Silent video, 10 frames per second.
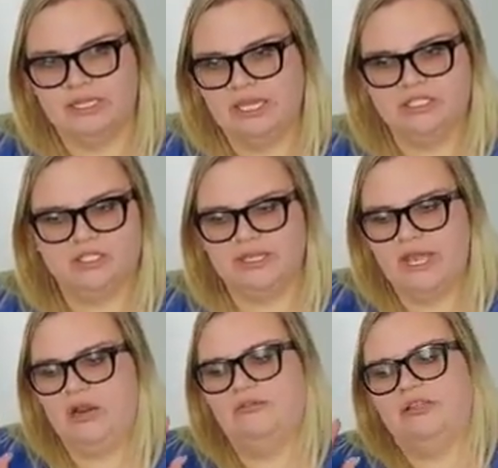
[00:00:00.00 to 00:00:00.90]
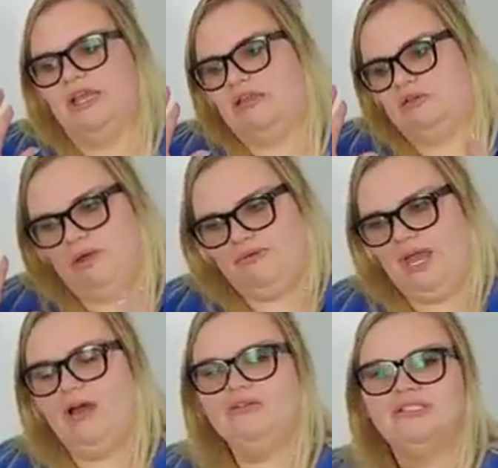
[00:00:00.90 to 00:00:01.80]
They just care that you have a
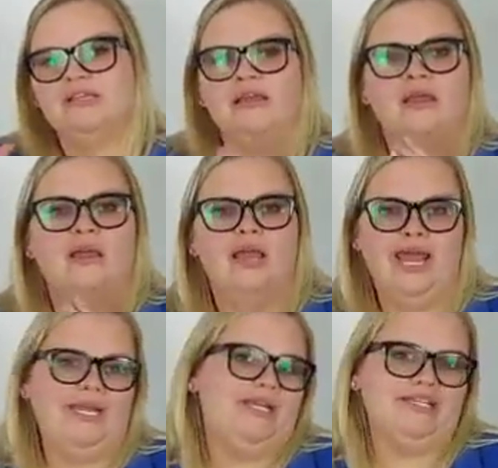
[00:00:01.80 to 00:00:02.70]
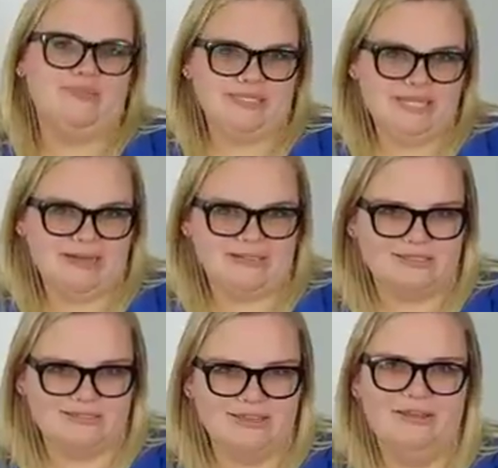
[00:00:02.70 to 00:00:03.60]
house and you need to pay
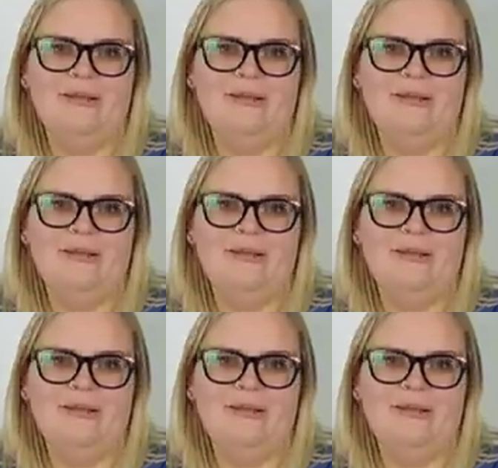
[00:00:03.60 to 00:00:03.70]
taxes.